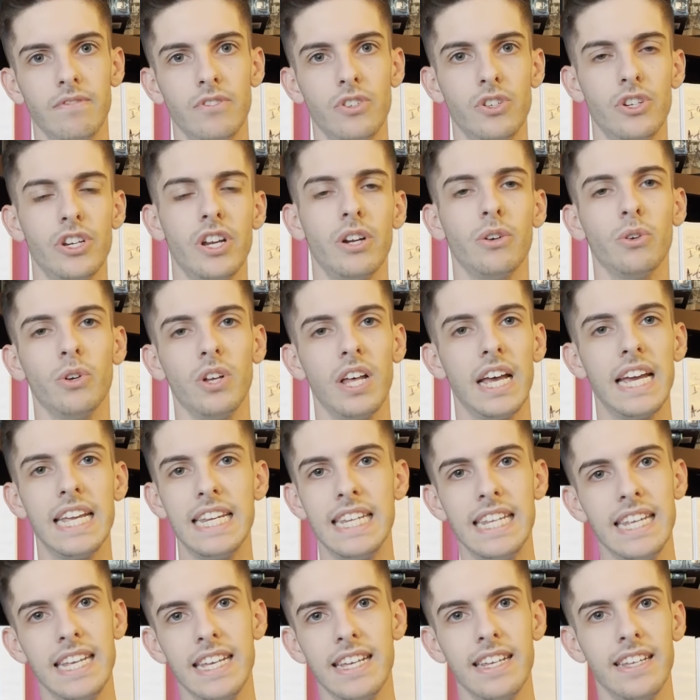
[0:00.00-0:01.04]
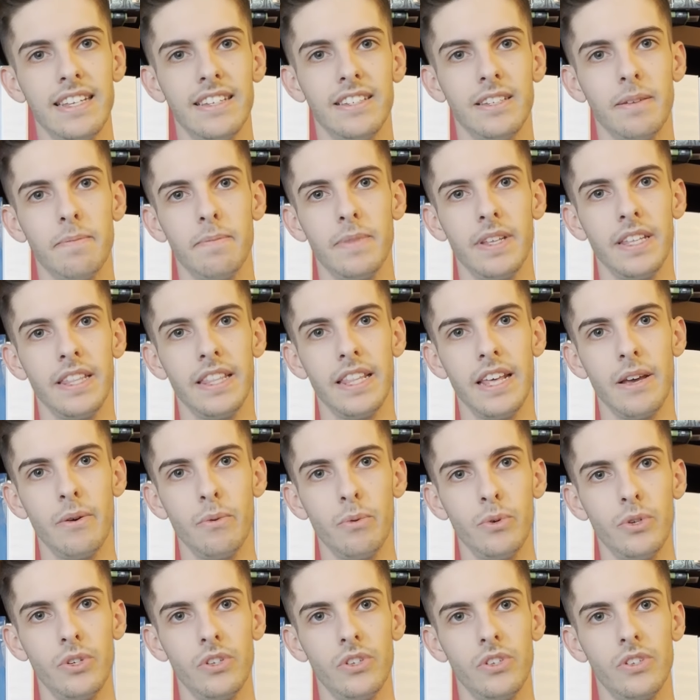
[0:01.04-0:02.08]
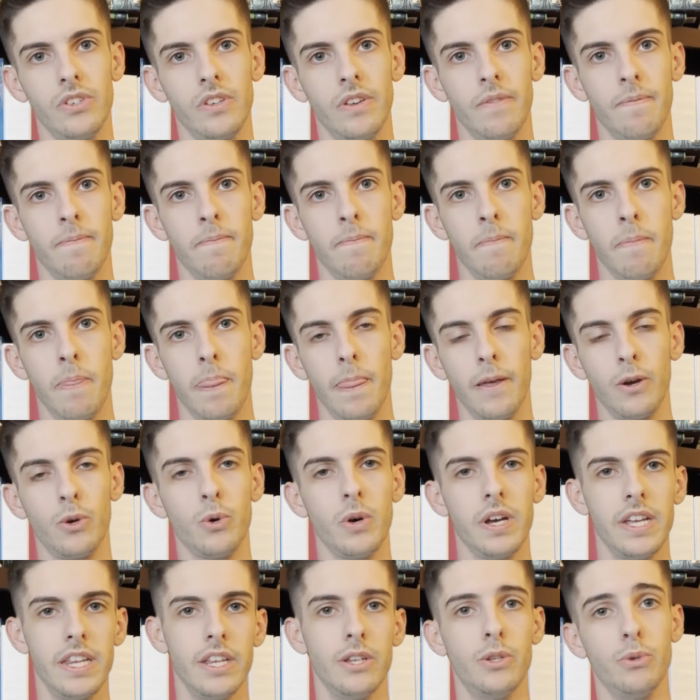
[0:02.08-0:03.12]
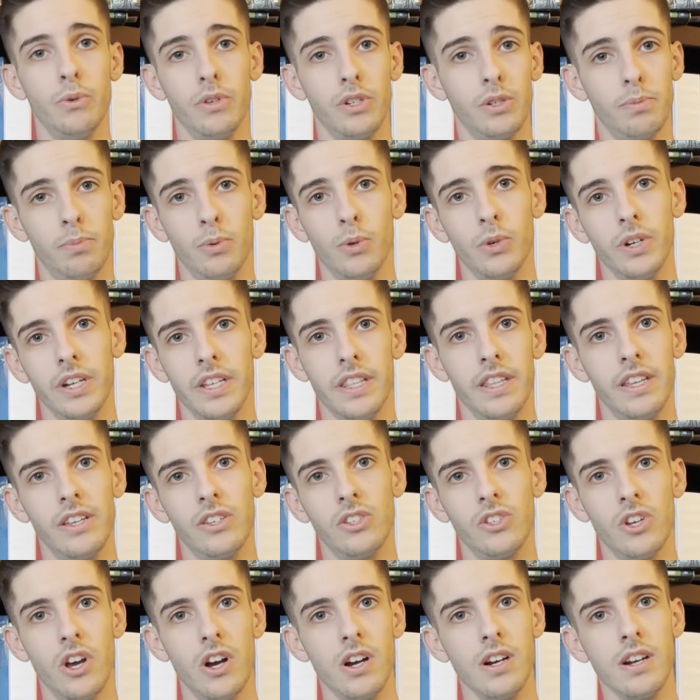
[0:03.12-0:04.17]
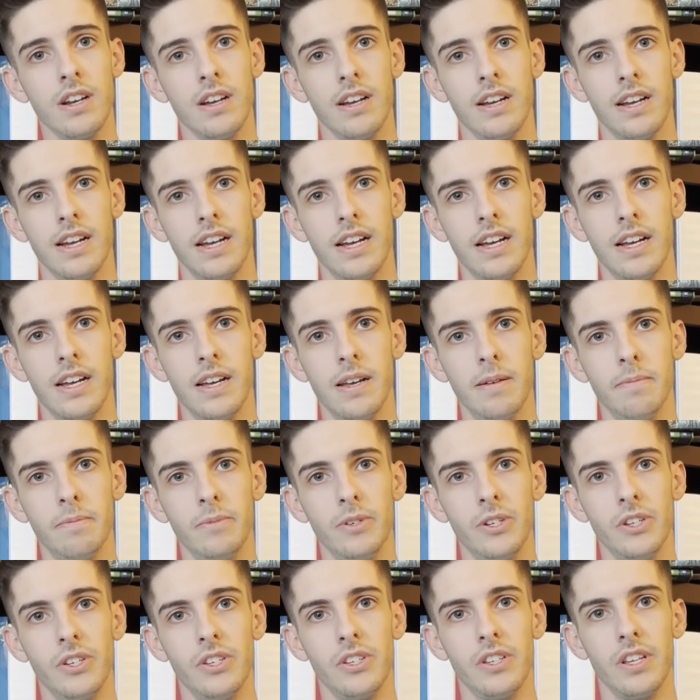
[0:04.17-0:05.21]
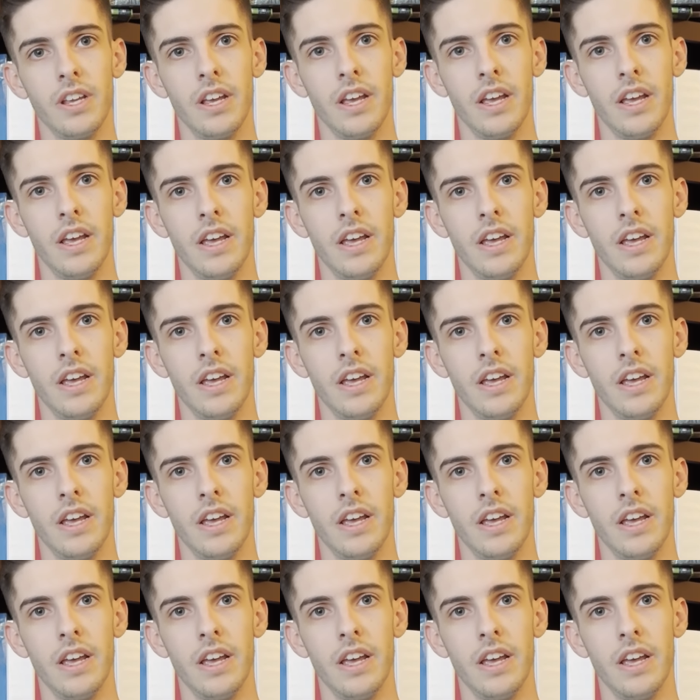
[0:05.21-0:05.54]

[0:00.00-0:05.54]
general idea is something that was a cool idea to explore in this song, just